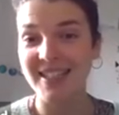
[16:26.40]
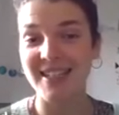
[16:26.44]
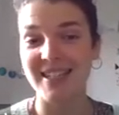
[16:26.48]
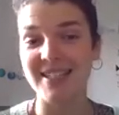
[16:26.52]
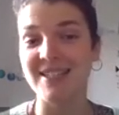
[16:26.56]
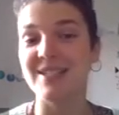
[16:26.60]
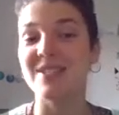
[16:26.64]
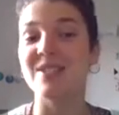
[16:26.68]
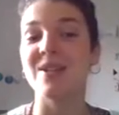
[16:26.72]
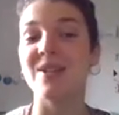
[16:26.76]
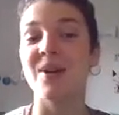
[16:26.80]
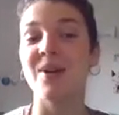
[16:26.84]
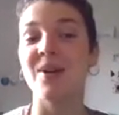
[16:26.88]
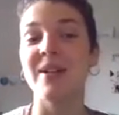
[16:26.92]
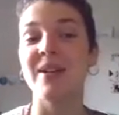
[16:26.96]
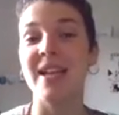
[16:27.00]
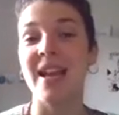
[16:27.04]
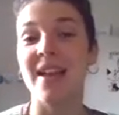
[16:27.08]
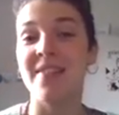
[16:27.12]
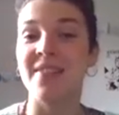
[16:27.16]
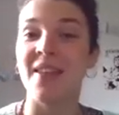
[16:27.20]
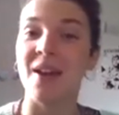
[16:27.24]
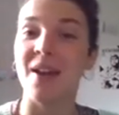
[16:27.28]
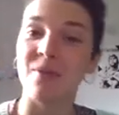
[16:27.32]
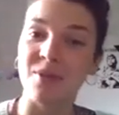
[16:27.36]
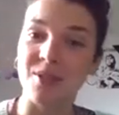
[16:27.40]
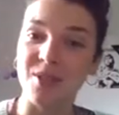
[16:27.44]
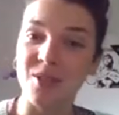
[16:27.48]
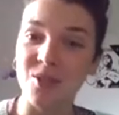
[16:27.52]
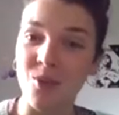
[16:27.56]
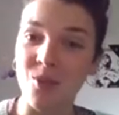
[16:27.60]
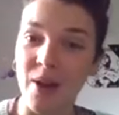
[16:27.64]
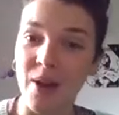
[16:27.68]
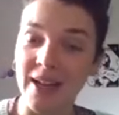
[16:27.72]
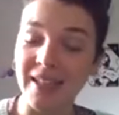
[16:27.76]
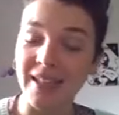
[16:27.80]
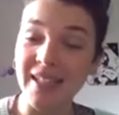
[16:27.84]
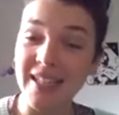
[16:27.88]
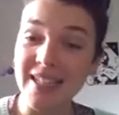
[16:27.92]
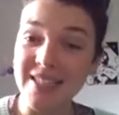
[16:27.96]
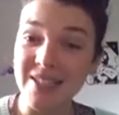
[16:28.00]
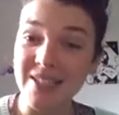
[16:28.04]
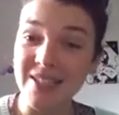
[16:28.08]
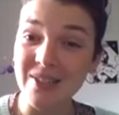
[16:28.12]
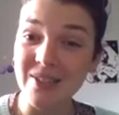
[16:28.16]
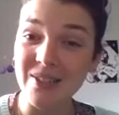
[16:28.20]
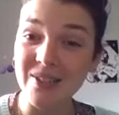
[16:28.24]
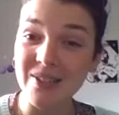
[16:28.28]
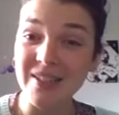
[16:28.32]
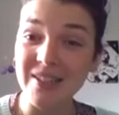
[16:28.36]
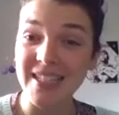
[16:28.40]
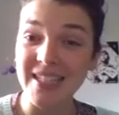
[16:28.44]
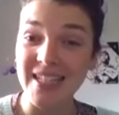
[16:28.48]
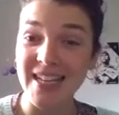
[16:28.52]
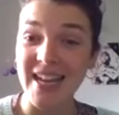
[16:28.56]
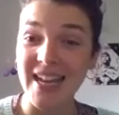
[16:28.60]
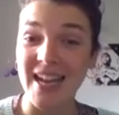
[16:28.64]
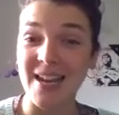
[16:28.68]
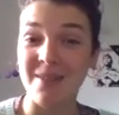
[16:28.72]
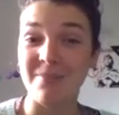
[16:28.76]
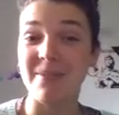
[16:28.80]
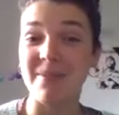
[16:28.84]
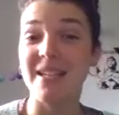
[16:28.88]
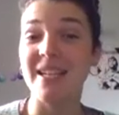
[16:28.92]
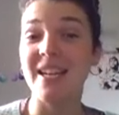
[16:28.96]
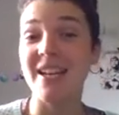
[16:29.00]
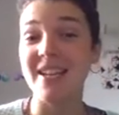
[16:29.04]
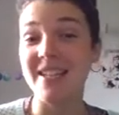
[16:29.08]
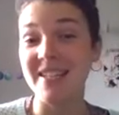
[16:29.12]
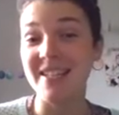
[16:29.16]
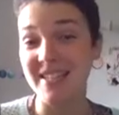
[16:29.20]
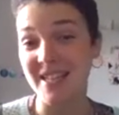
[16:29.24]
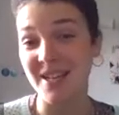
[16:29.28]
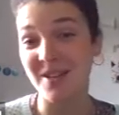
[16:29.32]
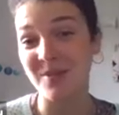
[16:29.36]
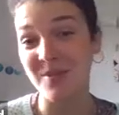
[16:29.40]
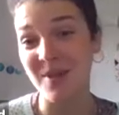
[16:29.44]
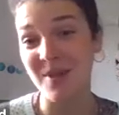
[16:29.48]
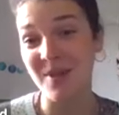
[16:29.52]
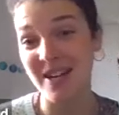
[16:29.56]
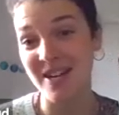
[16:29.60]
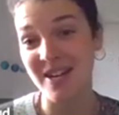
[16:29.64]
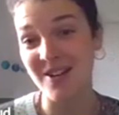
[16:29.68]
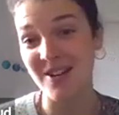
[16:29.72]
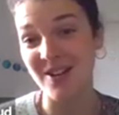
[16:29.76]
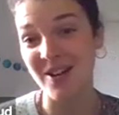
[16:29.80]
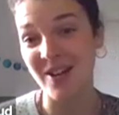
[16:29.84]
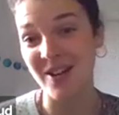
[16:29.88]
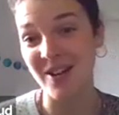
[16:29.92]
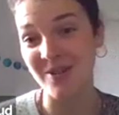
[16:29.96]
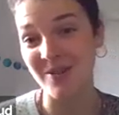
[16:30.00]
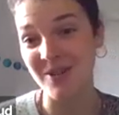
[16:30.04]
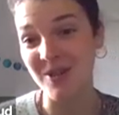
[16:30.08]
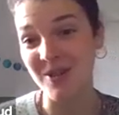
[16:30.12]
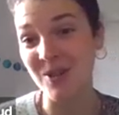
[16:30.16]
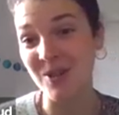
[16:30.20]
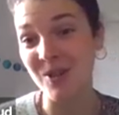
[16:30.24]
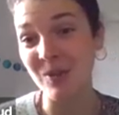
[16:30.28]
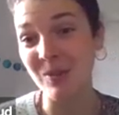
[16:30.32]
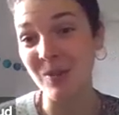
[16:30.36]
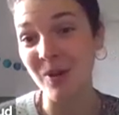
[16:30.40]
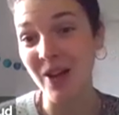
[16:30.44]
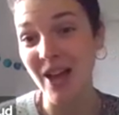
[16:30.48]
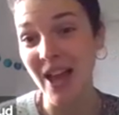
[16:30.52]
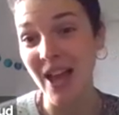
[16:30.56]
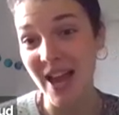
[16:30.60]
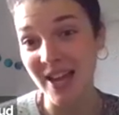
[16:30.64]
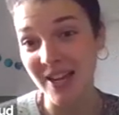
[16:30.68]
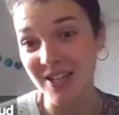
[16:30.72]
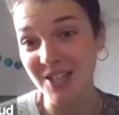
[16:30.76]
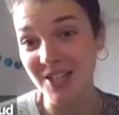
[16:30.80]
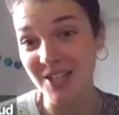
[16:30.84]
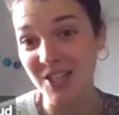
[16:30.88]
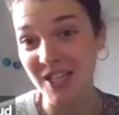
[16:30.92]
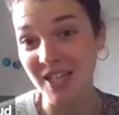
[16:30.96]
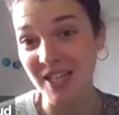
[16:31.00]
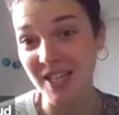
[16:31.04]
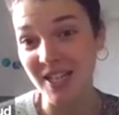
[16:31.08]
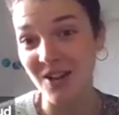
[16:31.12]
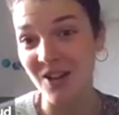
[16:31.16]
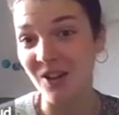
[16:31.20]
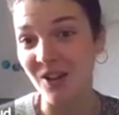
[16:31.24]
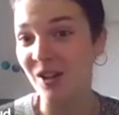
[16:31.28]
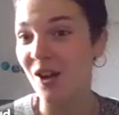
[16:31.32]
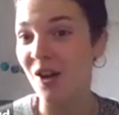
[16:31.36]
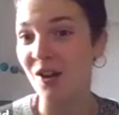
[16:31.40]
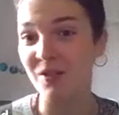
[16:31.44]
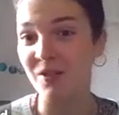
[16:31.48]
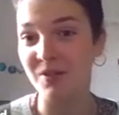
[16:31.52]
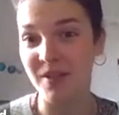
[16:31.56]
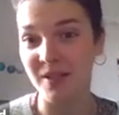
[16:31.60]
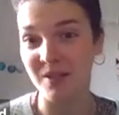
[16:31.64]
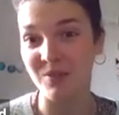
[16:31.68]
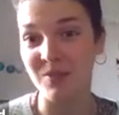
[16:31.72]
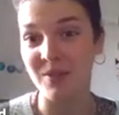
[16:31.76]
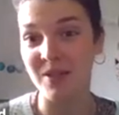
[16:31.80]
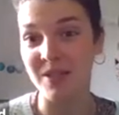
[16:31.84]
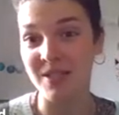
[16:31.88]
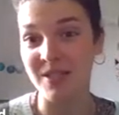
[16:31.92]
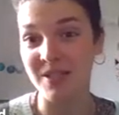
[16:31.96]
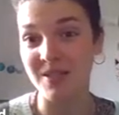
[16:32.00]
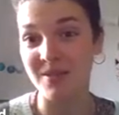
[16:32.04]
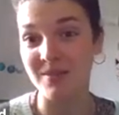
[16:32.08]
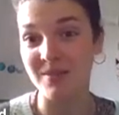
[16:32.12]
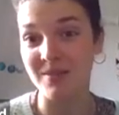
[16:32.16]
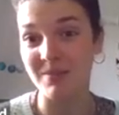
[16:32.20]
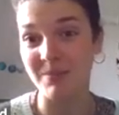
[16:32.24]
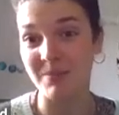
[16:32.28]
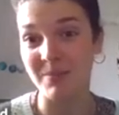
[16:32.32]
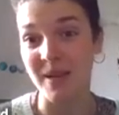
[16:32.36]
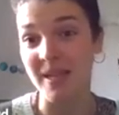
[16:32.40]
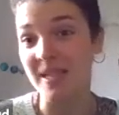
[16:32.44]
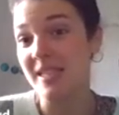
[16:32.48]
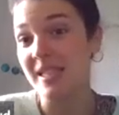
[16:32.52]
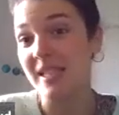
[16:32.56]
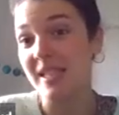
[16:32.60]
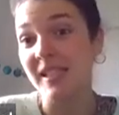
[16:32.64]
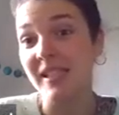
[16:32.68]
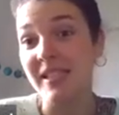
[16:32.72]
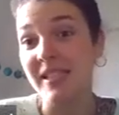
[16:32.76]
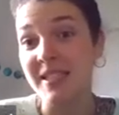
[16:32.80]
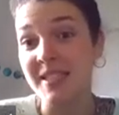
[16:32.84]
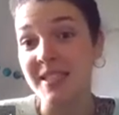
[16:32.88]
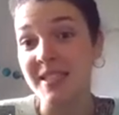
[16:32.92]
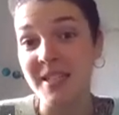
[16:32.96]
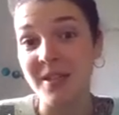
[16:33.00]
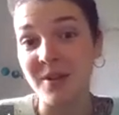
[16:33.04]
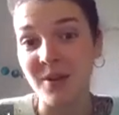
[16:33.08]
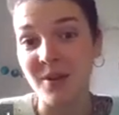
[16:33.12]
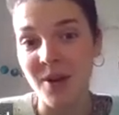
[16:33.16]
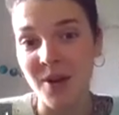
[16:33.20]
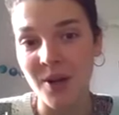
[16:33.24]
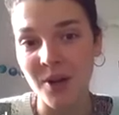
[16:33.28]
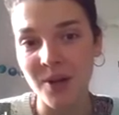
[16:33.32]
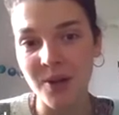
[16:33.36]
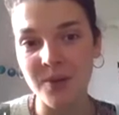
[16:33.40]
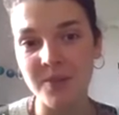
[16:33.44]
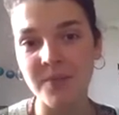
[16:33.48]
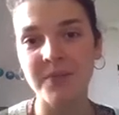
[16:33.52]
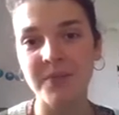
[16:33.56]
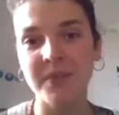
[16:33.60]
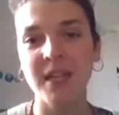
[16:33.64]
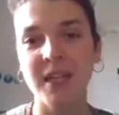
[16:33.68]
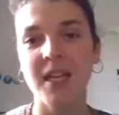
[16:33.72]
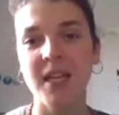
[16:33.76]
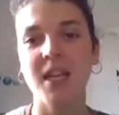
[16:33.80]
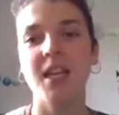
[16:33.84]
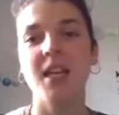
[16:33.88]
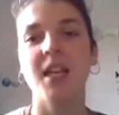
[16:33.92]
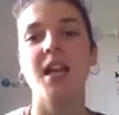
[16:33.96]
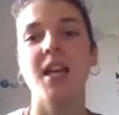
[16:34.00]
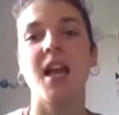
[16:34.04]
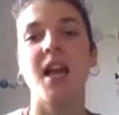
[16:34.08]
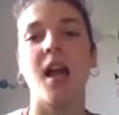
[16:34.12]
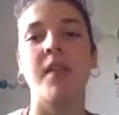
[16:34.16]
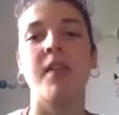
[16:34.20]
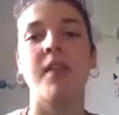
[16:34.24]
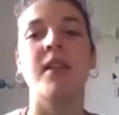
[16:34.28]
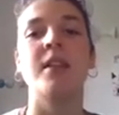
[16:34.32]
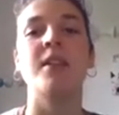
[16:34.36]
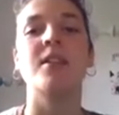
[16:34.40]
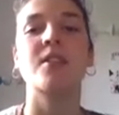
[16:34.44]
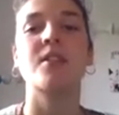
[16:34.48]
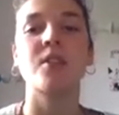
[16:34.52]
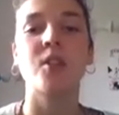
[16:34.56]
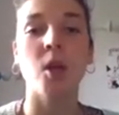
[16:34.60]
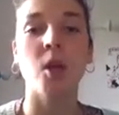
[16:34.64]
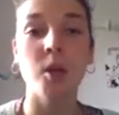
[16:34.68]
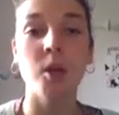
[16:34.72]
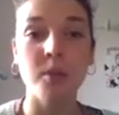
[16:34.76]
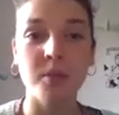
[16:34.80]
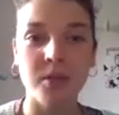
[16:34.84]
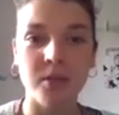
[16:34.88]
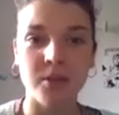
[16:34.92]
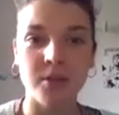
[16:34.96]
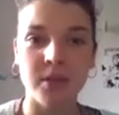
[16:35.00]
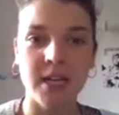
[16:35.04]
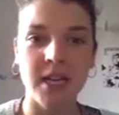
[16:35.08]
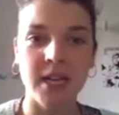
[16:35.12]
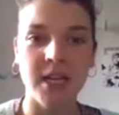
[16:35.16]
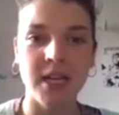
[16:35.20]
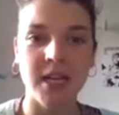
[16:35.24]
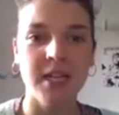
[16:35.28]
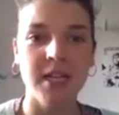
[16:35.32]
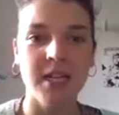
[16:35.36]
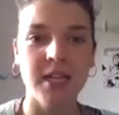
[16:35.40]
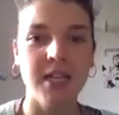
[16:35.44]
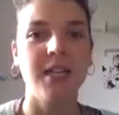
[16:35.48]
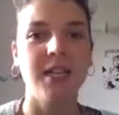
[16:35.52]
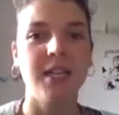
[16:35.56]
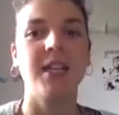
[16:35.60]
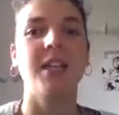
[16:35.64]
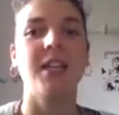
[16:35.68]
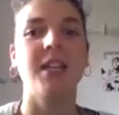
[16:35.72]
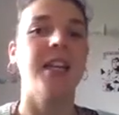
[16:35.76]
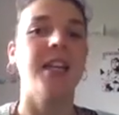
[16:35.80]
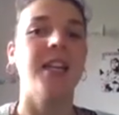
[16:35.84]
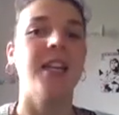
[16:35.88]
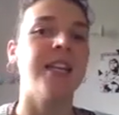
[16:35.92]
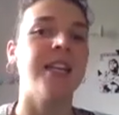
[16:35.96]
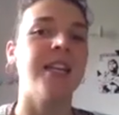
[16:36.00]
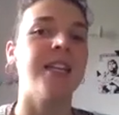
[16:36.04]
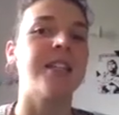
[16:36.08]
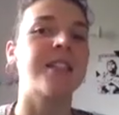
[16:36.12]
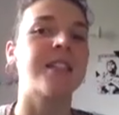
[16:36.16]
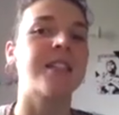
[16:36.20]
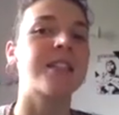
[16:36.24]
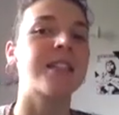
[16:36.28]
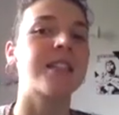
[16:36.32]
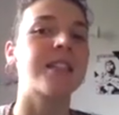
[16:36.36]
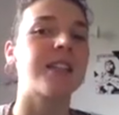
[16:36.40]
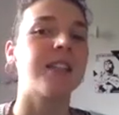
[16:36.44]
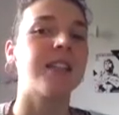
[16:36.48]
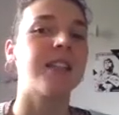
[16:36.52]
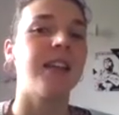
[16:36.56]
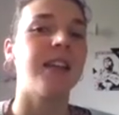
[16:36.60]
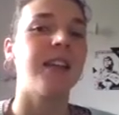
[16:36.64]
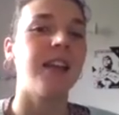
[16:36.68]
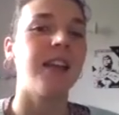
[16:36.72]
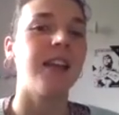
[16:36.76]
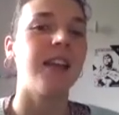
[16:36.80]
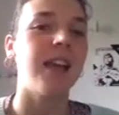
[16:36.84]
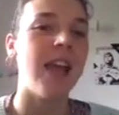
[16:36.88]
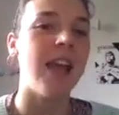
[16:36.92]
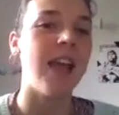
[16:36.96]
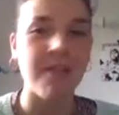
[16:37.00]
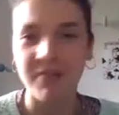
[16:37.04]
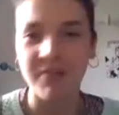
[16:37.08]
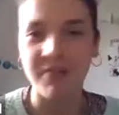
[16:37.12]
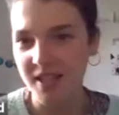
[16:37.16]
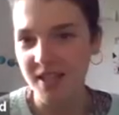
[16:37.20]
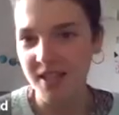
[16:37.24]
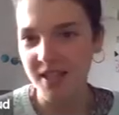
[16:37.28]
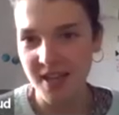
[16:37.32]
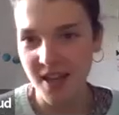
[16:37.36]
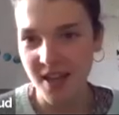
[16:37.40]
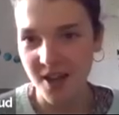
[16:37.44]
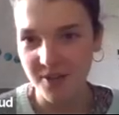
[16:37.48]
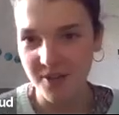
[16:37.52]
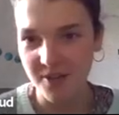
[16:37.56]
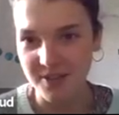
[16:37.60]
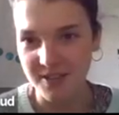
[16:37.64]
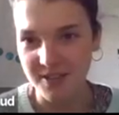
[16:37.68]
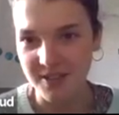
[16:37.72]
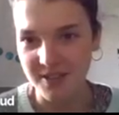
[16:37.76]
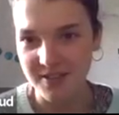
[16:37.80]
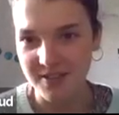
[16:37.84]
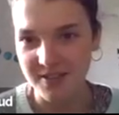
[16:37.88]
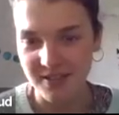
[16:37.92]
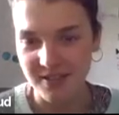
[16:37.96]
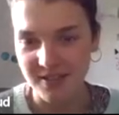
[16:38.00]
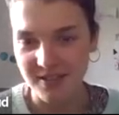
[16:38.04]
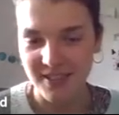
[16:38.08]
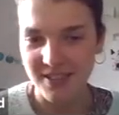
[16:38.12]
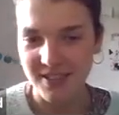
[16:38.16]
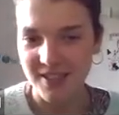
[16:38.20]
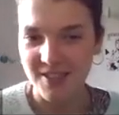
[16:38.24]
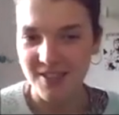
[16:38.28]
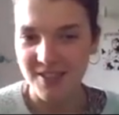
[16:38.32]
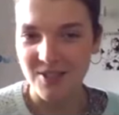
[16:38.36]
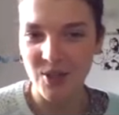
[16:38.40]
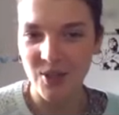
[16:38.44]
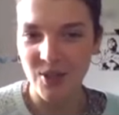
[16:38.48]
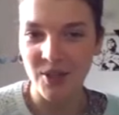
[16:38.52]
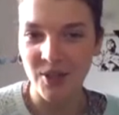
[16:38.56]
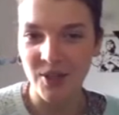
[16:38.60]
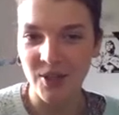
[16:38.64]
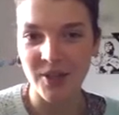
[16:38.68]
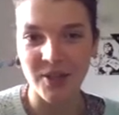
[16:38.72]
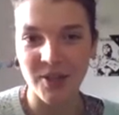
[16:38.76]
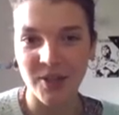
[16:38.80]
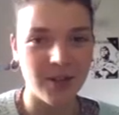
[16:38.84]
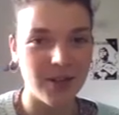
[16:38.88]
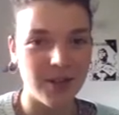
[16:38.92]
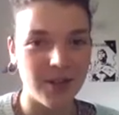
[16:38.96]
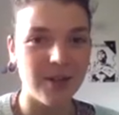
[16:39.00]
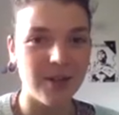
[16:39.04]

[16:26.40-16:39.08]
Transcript: And so again, that was quite little. And because they're running on renewable energy, a lot of it was basically zero. And then scope 3 is everything else. So